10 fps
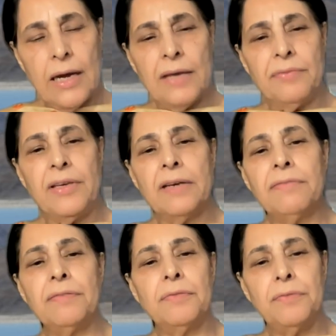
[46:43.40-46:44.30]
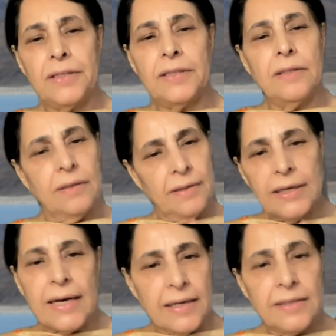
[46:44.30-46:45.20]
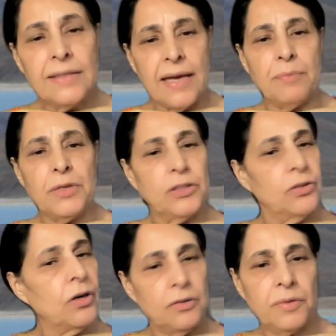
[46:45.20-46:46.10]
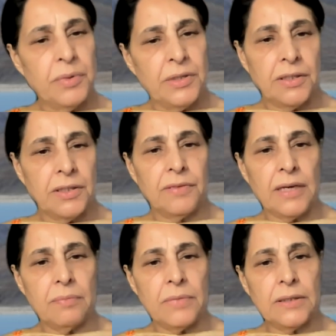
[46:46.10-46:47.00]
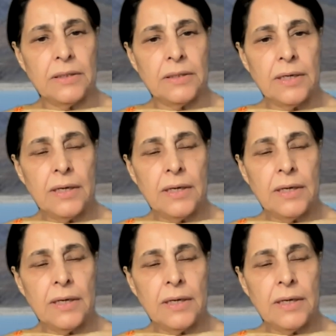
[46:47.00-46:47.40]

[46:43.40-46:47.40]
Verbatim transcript: IVF with the current gametes, not with preserved gametes.